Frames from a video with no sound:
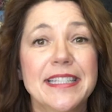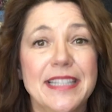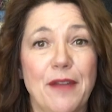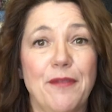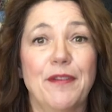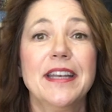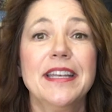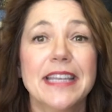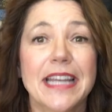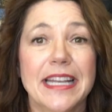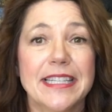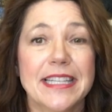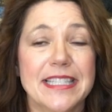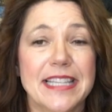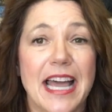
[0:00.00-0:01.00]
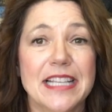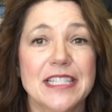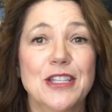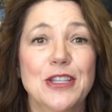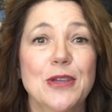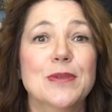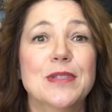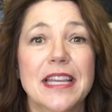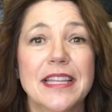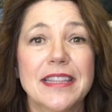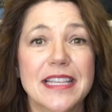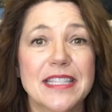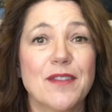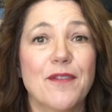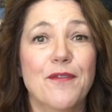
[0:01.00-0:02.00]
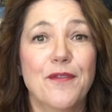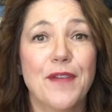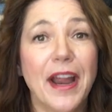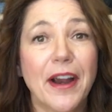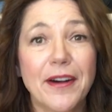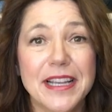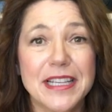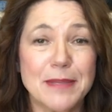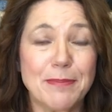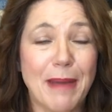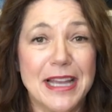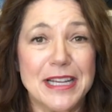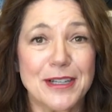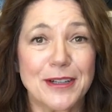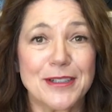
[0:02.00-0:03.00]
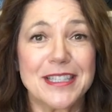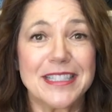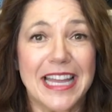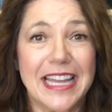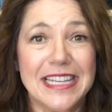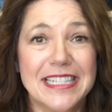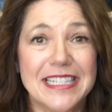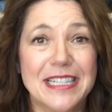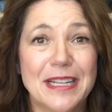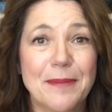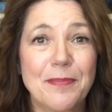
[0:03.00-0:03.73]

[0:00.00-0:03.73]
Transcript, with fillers: different knit designs using this very special stitch.